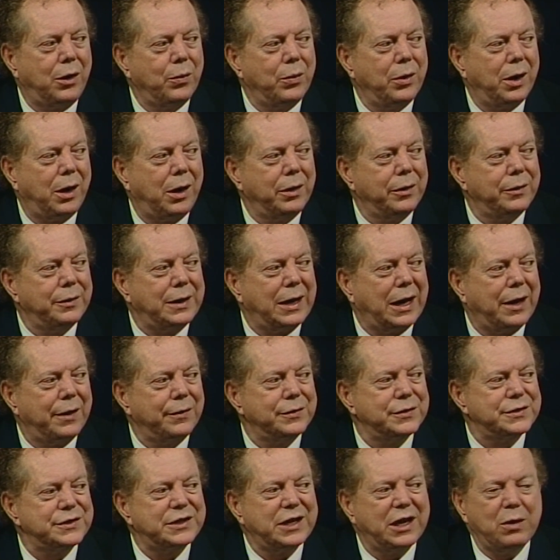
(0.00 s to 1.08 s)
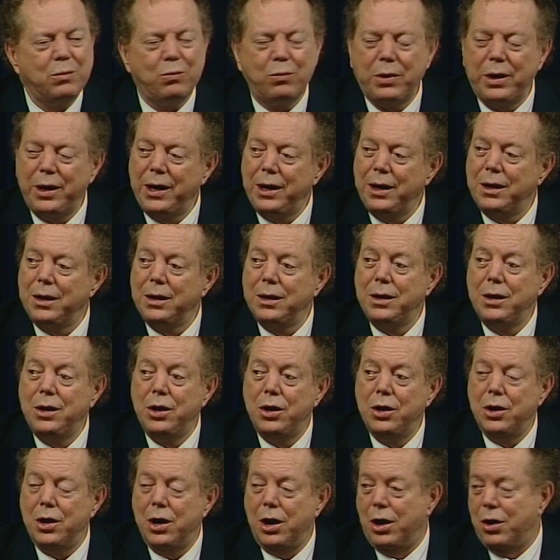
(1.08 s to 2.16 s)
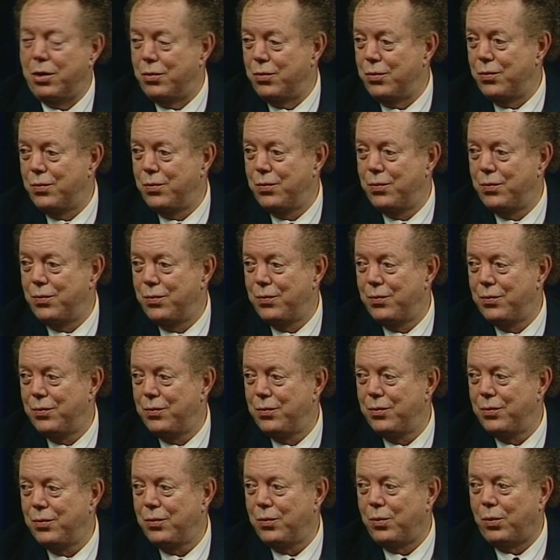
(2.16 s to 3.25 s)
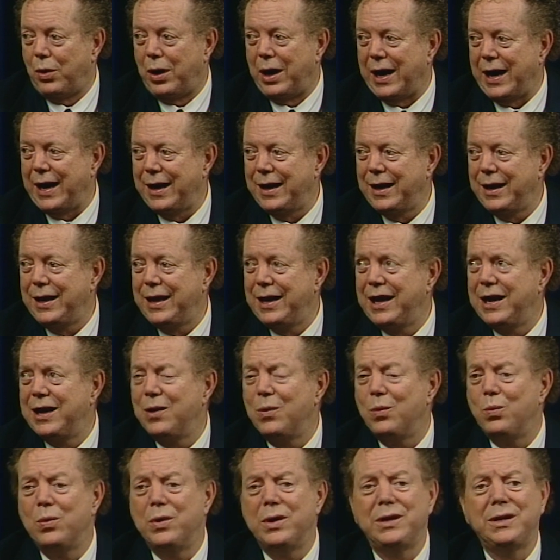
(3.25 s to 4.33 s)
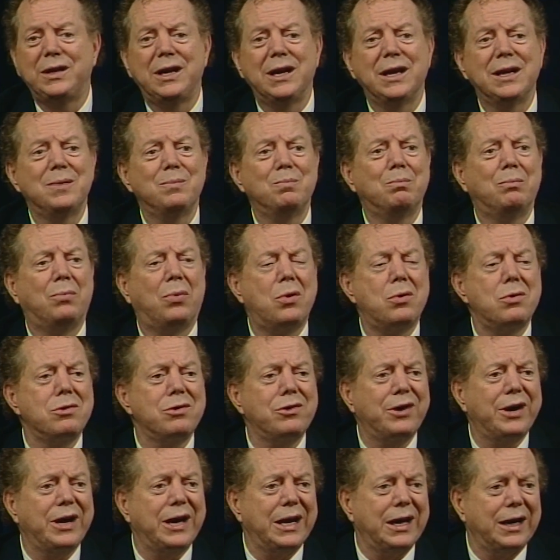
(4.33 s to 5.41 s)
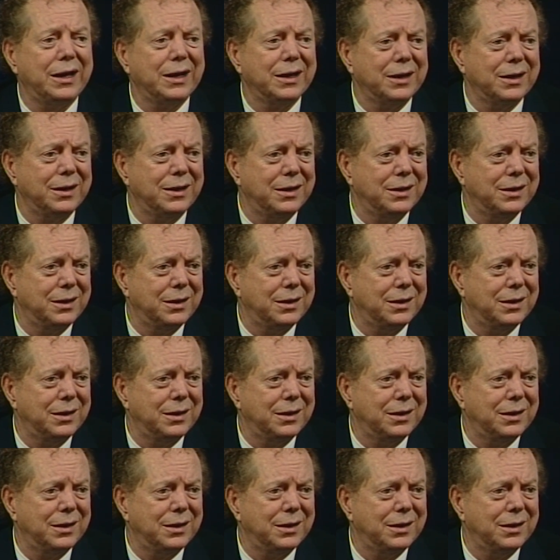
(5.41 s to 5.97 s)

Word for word: Are we all endowed the same way? No. Why? It would get boring.